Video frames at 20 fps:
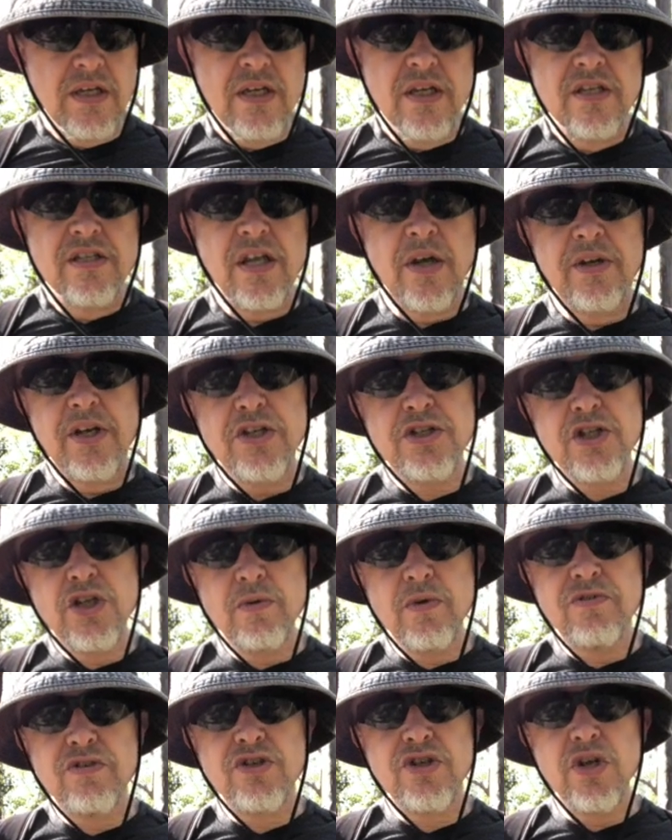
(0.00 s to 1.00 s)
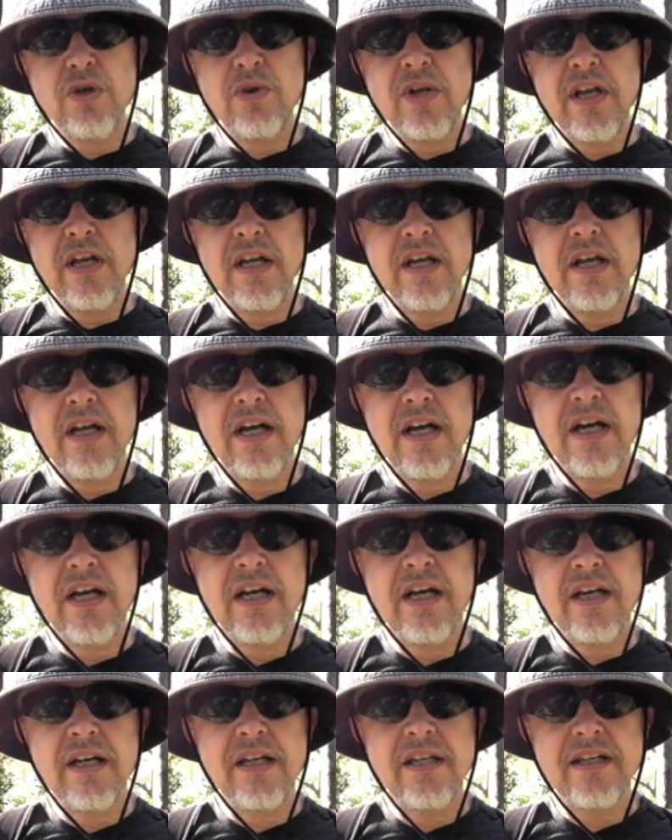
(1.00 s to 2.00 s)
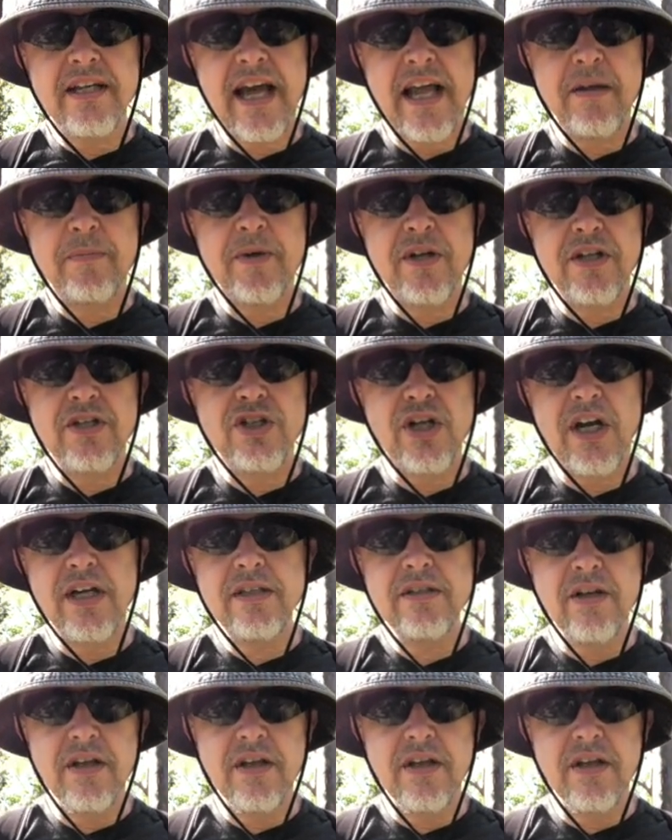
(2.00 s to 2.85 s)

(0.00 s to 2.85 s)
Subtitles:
So the issue with shooting caterpillar chain,